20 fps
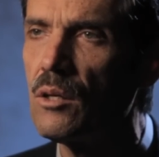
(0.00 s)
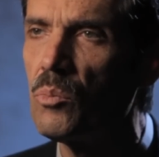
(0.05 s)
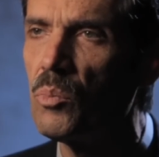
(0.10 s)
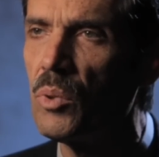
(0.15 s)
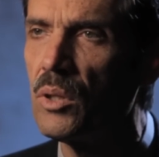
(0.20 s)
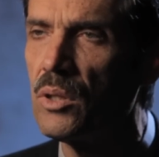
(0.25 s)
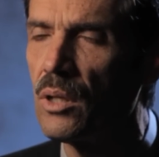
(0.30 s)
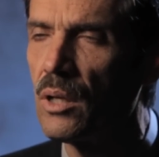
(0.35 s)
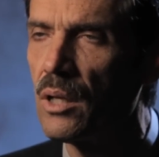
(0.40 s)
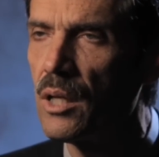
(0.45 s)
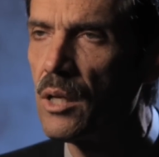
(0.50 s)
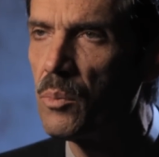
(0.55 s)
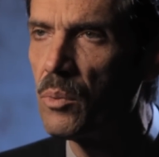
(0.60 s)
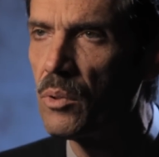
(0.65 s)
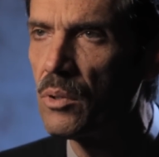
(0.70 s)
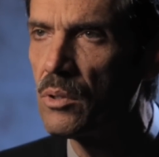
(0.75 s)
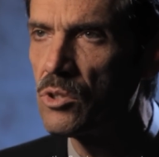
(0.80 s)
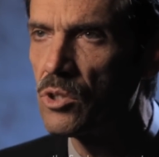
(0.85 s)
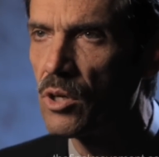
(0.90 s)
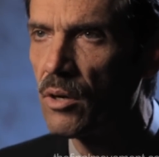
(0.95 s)
but the
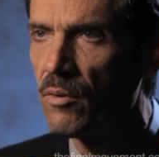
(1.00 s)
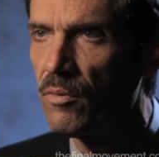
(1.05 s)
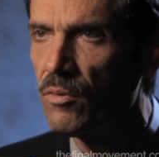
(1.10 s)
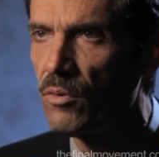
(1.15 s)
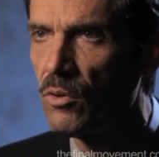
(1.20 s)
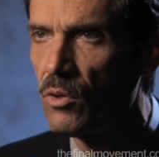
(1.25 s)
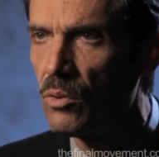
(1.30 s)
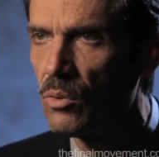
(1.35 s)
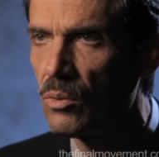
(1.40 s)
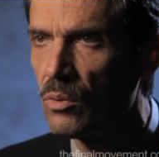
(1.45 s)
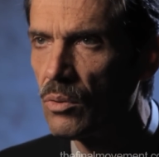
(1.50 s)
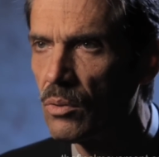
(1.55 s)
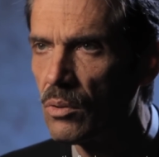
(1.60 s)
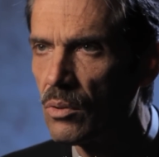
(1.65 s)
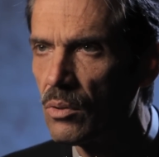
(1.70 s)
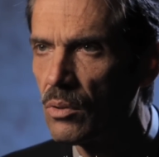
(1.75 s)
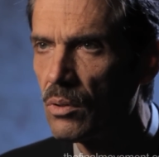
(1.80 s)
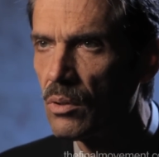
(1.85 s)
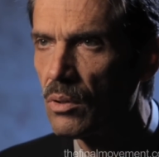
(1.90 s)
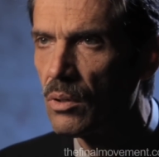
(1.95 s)
laborers are
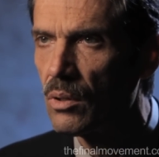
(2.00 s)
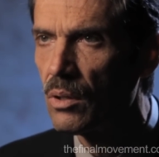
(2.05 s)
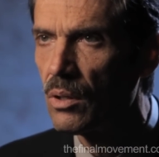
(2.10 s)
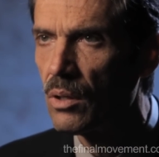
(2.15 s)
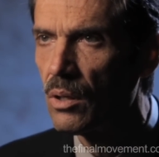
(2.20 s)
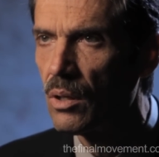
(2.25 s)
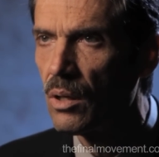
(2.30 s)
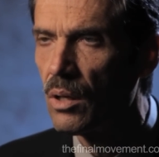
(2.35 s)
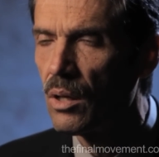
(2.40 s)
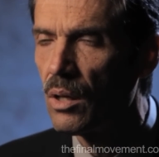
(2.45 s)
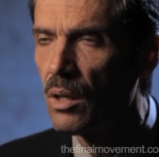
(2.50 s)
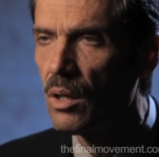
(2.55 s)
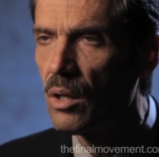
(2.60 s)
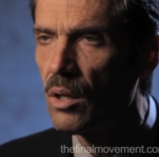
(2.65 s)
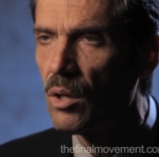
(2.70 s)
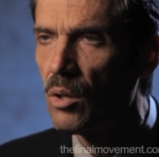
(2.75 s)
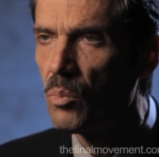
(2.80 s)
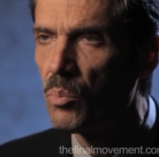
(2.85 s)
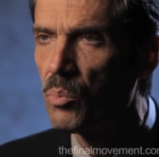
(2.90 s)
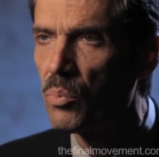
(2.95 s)

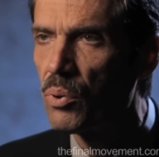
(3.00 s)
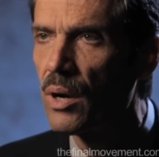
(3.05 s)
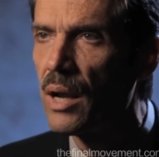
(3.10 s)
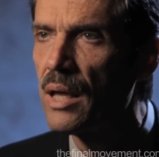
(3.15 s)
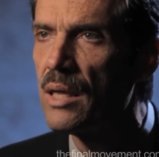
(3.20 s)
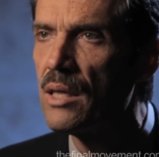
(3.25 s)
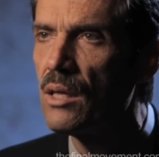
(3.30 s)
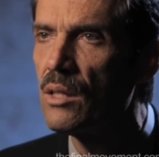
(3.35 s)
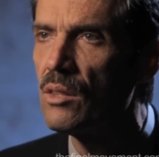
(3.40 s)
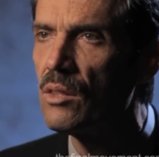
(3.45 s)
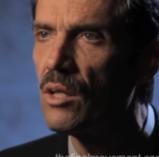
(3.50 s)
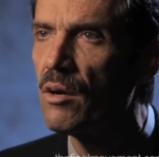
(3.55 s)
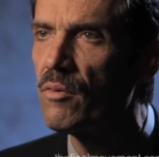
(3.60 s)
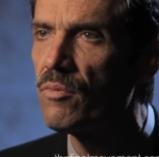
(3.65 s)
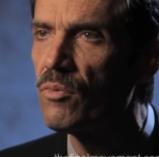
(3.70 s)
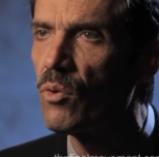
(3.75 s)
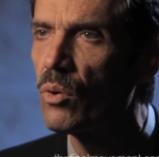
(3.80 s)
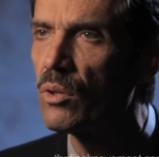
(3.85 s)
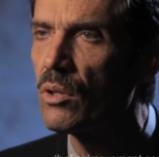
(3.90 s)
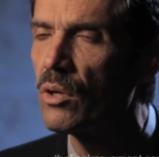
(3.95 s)
few. Pray ye
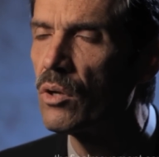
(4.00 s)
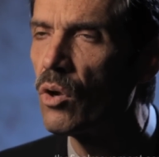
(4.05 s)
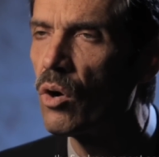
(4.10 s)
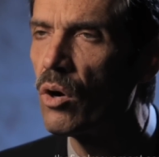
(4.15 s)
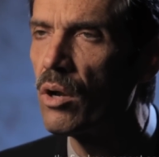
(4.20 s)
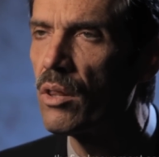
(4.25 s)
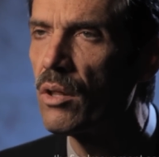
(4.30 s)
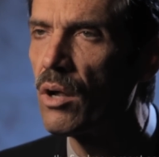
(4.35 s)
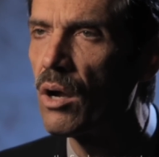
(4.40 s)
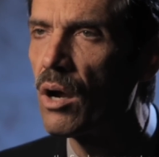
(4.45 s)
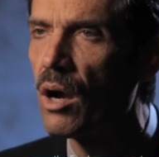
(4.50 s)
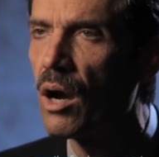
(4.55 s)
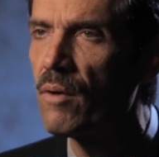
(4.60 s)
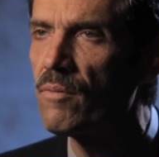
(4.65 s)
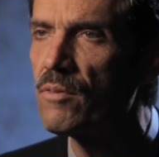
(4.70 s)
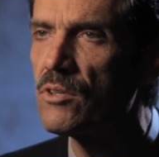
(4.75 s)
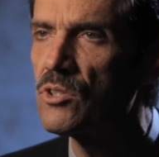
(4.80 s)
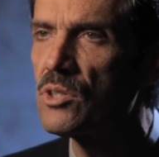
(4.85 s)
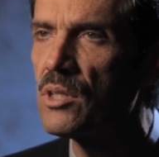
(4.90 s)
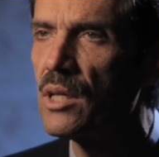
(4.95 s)
therefore the Lord of the
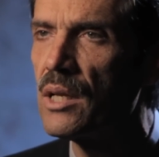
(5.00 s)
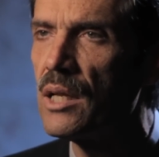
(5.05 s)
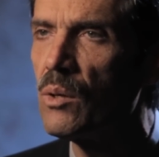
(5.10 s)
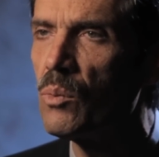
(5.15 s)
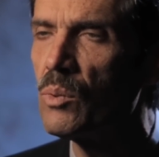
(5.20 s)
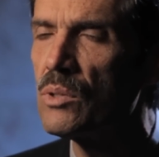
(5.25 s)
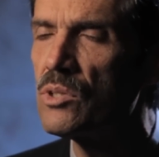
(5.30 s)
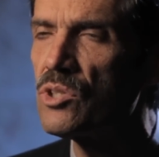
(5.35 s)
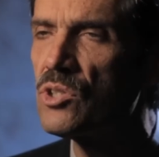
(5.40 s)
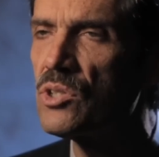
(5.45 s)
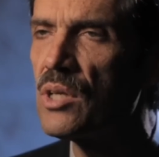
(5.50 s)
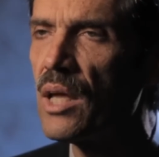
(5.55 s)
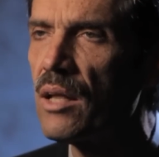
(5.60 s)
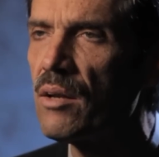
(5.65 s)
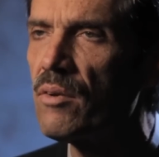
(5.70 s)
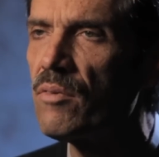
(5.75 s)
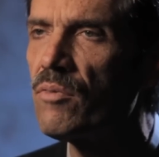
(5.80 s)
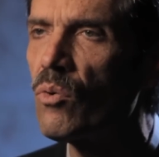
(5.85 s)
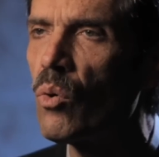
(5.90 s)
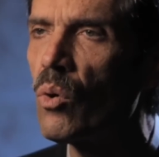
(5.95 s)
harvest that he would
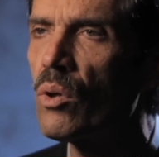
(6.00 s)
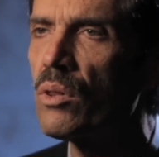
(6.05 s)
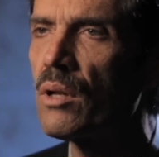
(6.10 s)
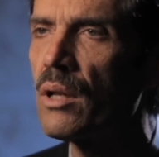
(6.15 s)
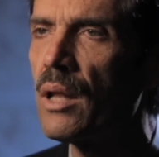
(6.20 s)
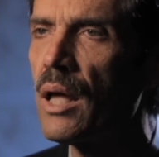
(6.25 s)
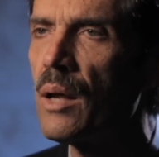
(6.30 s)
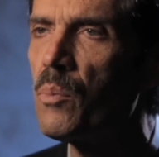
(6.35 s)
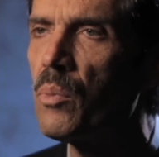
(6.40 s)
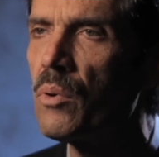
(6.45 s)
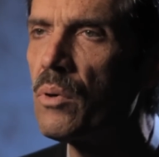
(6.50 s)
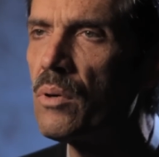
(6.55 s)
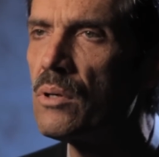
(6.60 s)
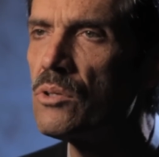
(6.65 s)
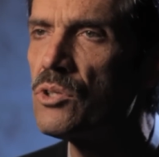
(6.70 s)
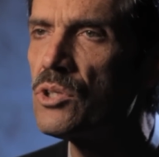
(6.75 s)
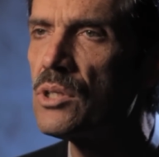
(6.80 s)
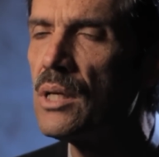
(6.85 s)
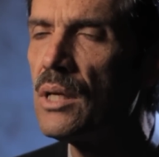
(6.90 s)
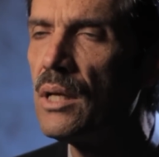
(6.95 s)
send forth
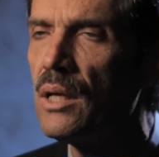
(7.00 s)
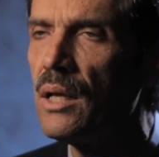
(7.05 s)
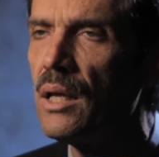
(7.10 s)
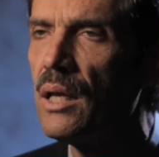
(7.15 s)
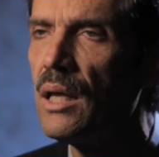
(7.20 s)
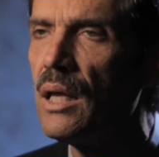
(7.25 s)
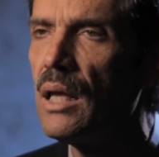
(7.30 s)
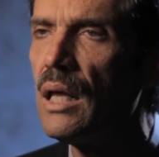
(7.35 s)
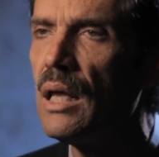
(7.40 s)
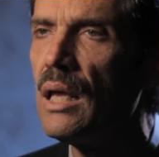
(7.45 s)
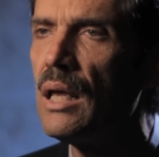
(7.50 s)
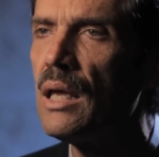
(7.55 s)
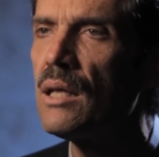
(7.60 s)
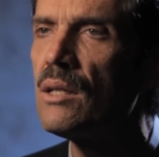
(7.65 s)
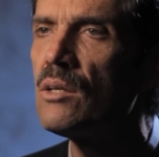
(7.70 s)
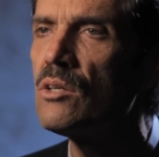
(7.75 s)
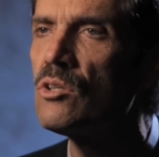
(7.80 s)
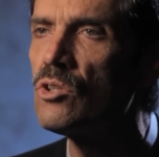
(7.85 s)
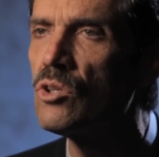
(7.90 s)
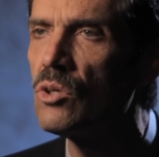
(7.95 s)
laborers
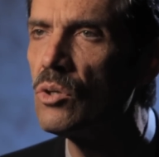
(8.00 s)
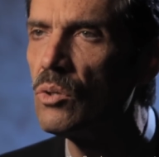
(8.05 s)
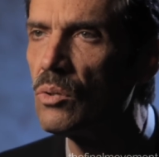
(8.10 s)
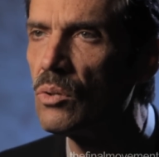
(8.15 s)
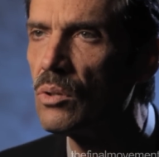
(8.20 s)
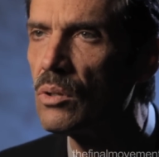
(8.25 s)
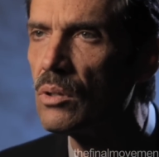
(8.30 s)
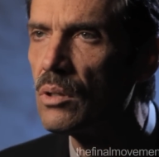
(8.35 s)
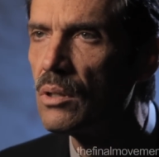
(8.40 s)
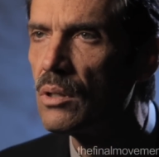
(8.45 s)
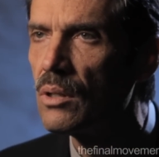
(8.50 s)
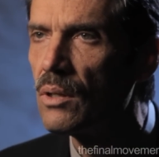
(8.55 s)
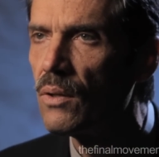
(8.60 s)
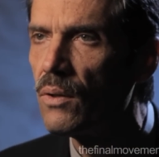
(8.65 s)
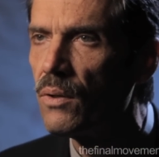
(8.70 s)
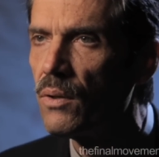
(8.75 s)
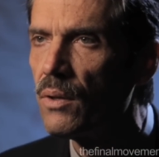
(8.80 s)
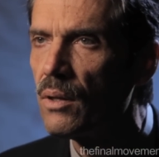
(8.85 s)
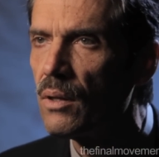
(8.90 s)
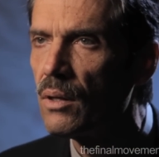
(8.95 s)
into
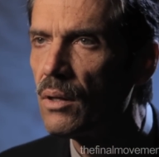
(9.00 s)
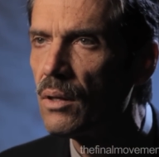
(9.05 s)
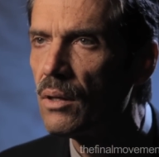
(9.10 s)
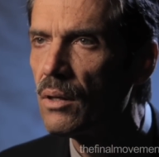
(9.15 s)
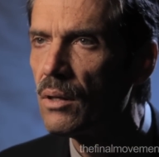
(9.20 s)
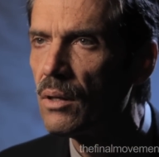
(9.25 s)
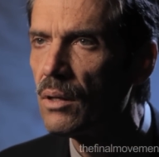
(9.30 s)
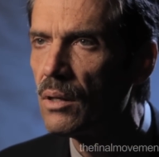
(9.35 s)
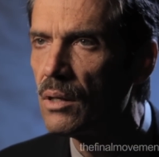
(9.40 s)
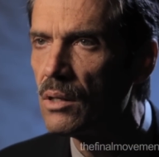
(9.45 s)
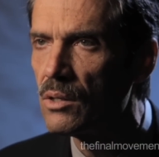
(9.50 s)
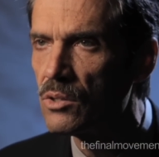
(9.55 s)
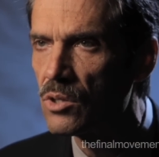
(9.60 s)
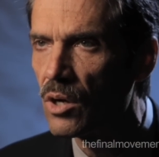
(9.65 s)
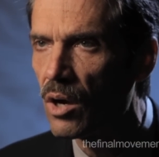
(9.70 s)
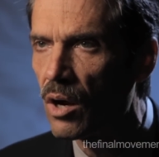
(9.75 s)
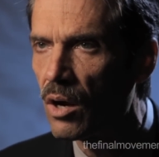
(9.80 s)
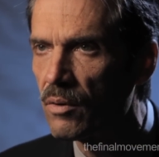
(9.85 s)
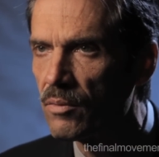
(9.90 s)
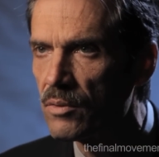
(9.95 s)
his
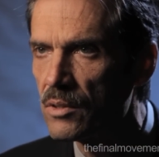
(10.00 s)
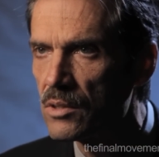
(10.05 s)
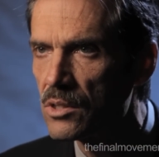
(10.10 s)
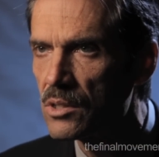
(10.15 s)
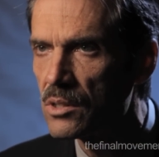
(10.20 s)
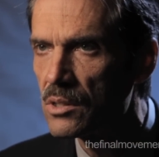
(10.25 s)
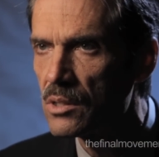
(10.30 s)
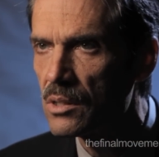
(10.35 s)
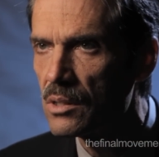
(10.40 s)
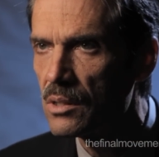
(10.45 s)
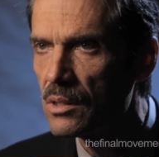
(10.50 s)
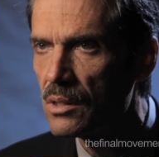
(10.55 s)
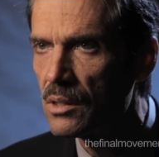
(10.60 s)
harvest.